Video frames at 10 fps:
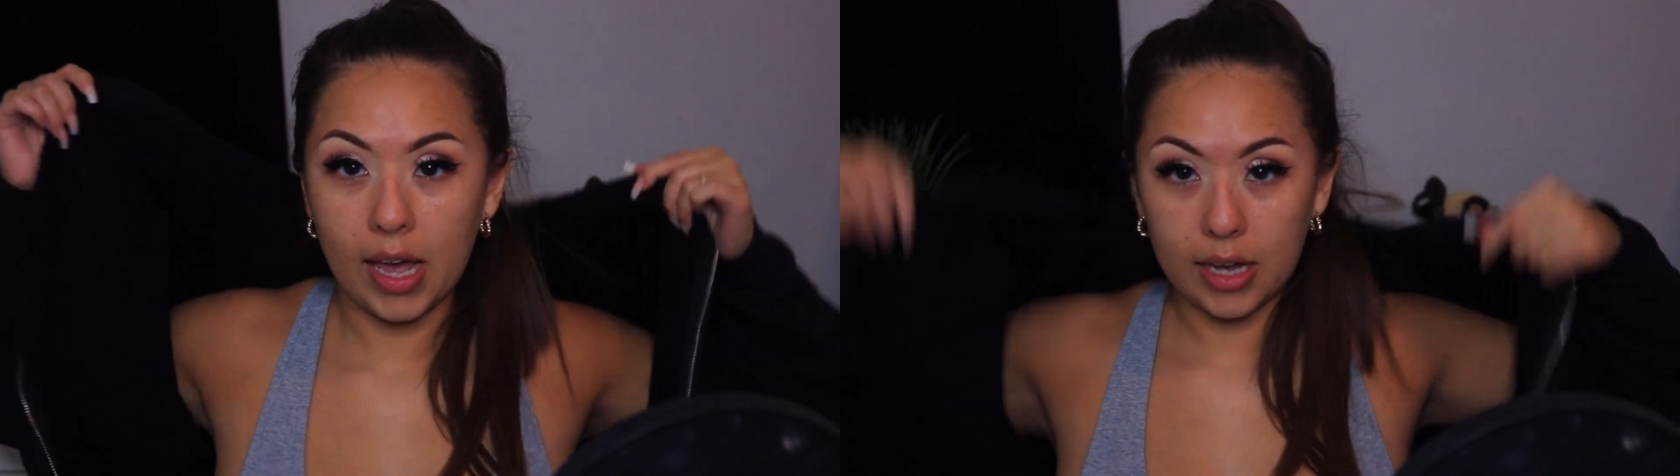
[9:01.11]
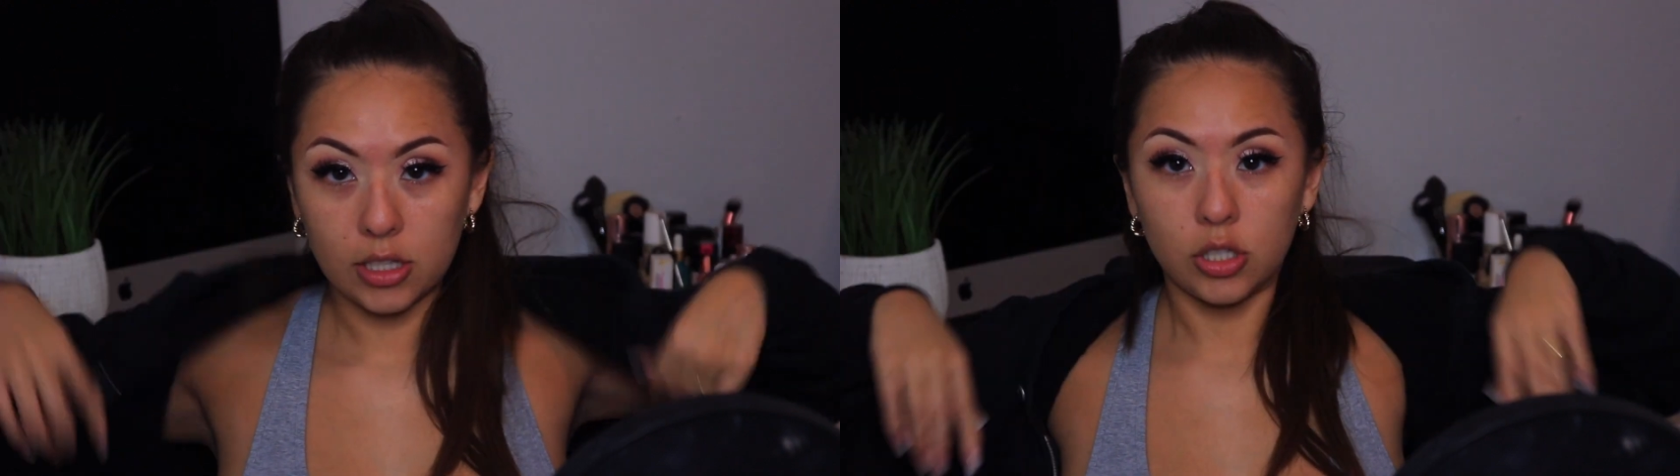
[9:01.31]

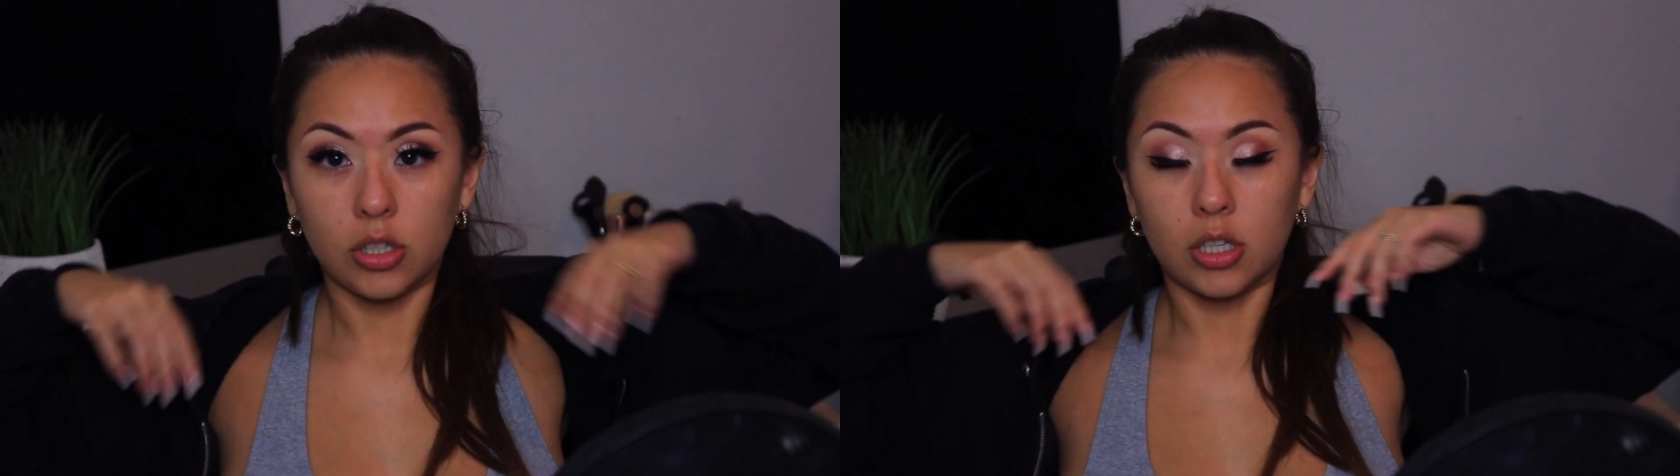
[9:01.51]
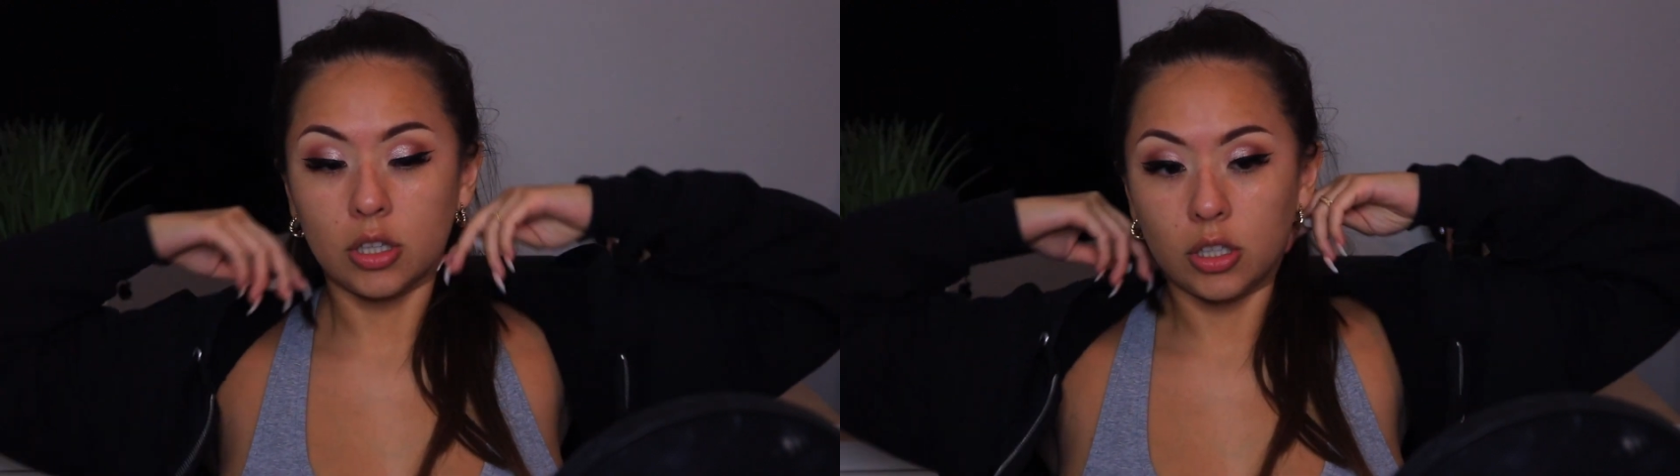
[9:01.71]
add to
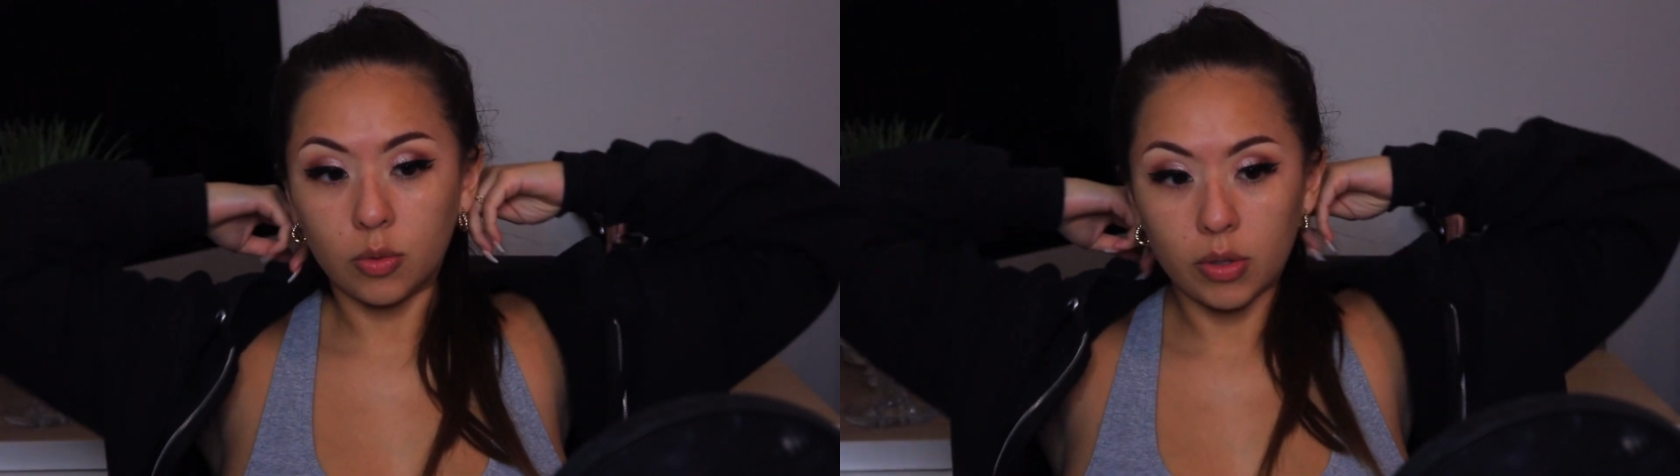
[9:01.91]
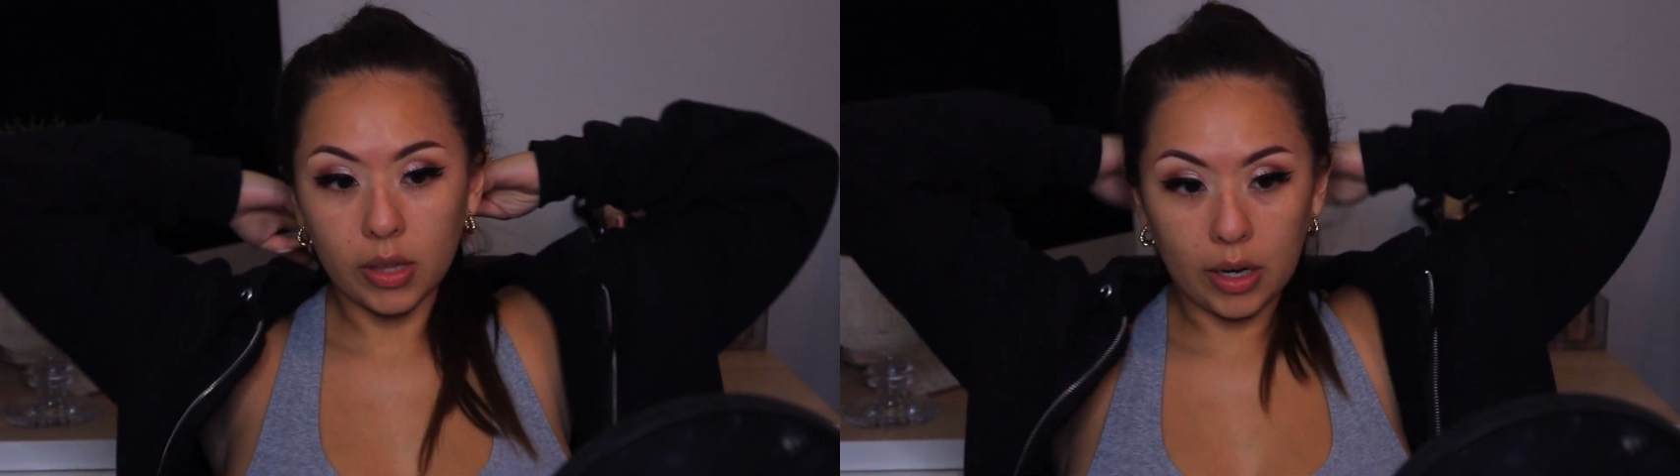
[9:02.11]
the
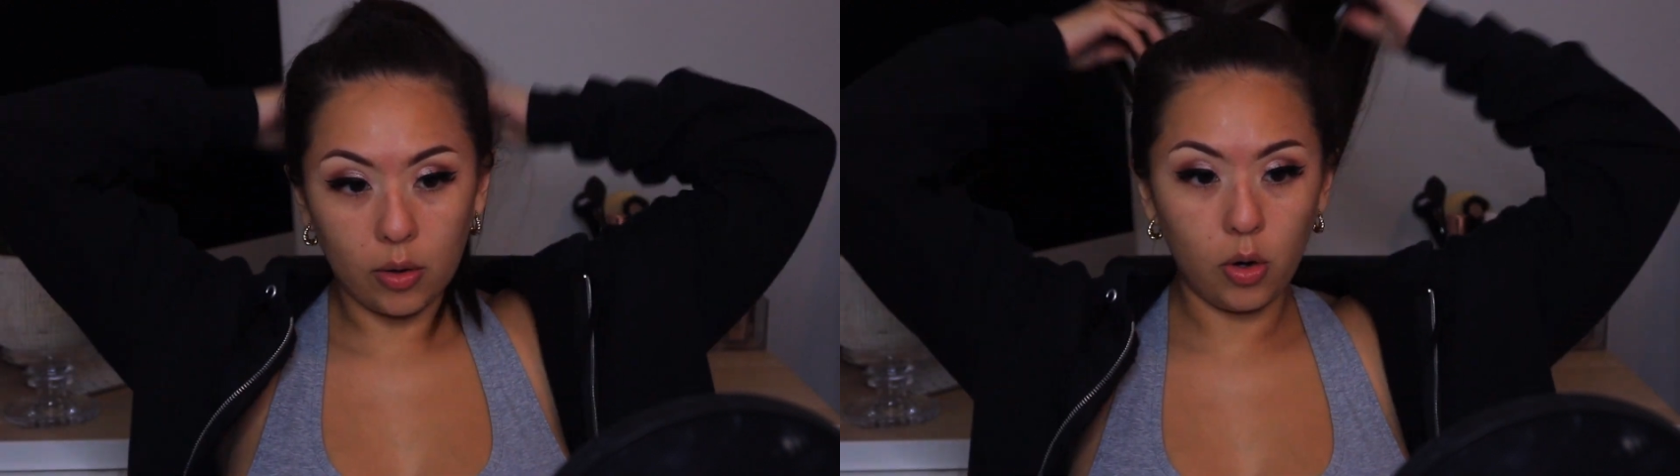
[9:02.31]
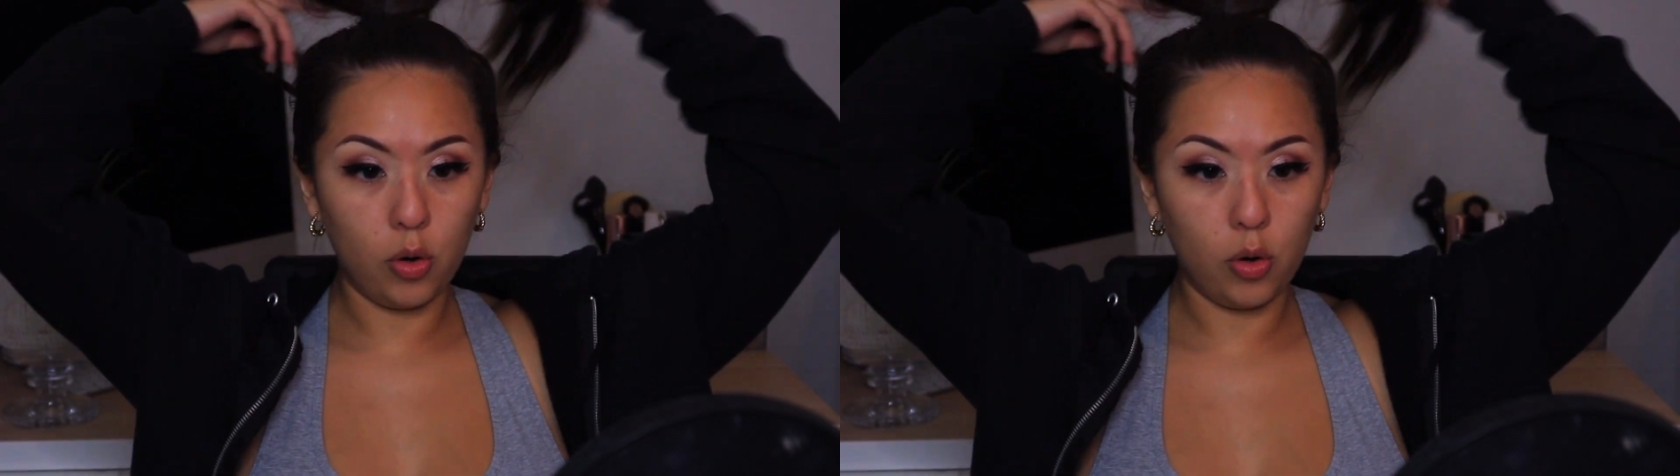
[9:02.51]
look without